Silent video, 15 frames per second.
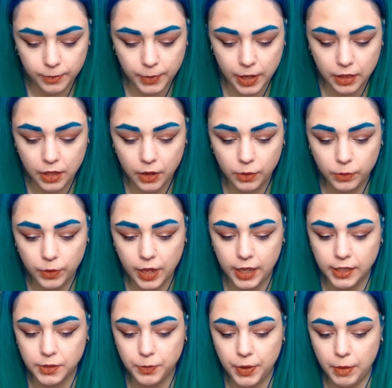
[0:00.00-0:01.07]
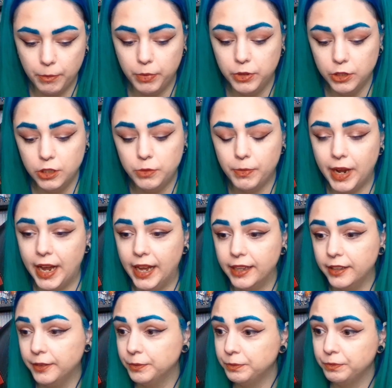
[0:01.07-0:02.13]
that has been pushed back,